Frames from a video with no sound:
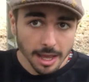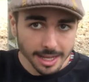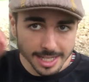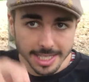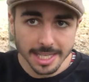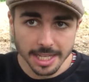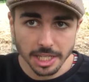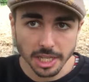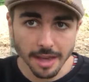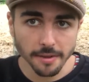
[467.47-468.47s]
can
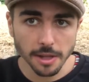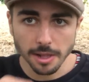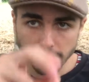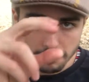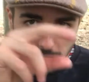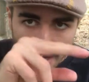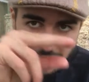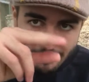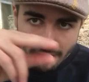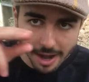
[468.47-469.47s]
stitch together loads of
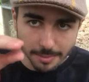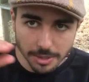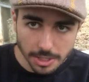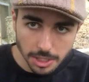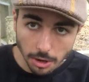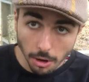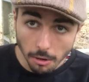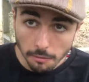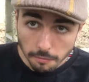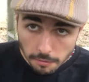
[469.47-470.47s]
tiny fragments
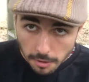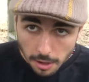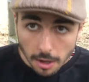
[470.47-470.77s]
of